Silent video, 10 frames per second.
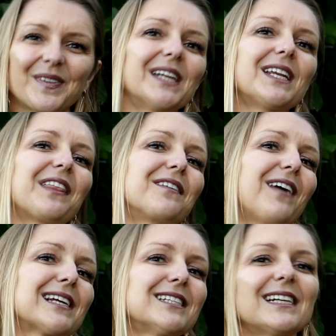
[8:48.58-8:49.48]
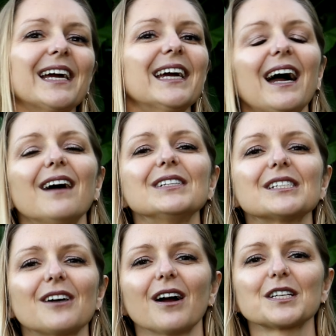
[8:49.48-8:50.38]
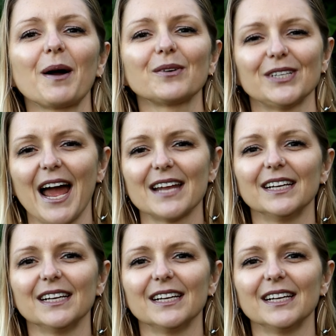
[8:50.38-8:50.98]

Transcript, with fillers: Another vaccine I haven't talked about yet